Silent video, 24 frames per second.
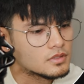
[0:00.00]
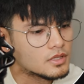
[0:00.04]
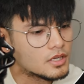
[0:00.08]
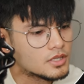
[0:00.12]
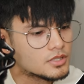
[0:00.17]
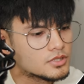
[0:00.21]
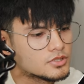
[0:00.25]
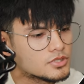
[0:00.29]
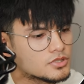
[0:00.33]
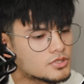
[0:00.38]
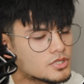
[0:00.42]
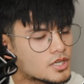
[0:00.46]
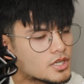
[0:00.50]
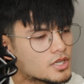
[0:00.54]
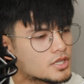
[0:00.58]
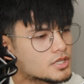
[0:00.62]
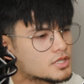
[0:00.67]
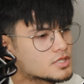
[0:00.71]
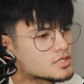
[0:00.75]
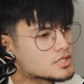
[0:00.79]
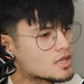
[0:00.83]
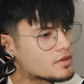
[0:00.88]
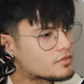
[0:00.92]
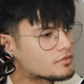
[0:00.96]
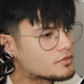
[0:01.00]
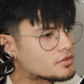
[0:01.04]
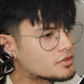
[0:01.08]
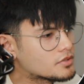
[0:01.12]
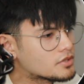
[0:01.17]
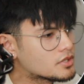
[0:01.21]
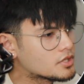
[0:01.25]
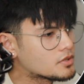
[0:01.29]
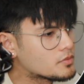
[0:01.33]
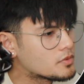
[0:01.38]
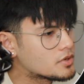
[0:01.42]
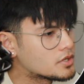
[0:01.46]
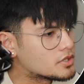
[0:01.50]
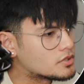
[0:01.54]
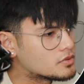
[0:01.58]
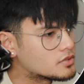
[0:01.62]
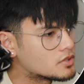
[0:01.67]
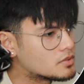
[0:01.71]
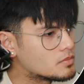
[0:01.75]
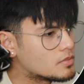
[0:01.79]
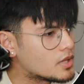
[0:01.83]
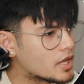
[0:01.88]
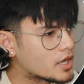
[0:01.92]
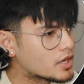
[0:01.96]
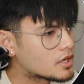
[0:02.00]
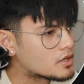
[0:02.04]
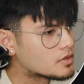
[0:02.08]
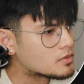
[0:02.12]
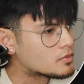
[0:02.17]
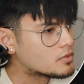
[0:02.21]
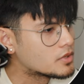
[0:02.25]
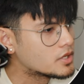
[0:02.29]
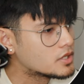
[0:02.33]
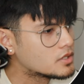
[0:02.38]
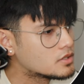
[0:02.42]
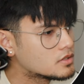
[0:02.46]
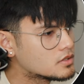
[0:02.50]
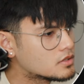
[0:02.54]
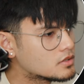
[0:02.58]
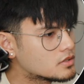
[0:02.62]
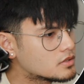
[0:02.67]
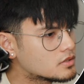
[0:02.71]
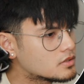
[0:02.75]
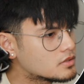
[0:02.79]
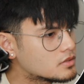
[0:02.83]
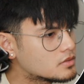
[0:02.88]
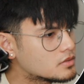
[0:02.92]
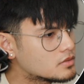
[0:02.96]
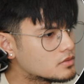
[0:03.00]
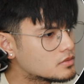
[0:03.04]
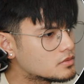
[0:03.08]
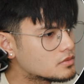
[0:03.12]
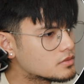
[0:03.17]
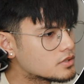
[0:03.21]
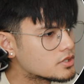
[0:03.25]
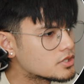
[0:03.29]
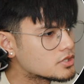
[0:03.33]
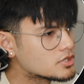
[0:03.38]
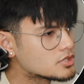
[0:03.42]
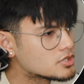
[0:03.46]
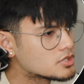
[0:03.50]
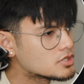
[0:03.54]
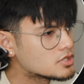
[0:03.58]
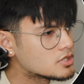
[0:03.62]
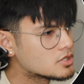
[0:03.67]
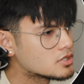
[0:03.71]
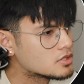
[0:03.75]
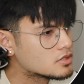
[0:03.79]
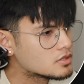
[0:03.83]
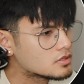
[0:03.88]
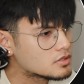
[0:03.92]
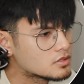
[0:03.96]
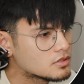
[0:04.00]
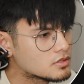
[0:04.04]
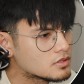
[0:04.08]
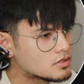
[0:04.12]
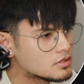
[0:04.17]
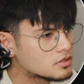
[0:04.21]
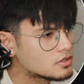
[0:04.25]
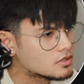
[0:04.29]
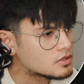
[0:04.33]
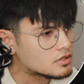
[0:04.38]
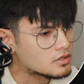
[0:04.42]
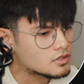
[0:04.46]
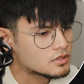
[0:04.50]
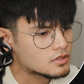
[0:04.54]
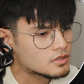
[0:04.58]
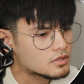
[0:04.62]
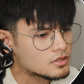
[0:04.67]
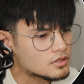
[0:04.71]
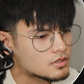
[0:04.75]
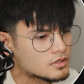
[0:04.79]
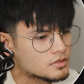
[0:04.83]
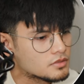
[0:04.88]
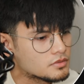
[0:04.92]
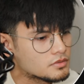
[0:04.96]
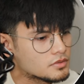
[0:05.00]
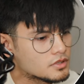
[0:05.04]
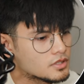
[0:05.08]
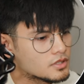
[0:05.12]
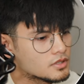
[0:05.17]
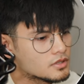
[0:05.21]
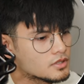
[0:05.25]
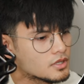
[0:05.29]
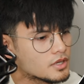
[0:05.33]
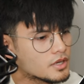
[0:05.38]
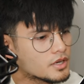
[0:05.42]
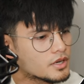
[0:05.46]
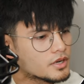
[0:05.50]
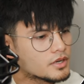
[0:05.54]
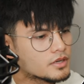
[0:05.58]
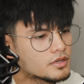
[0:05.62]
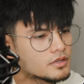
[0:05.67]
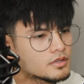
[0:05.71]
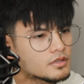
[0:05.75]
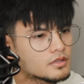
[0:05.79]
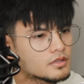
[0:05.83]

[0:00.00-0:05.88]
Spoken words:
And to take it a step further, we're gonna do the black and white. Where is she? Right there.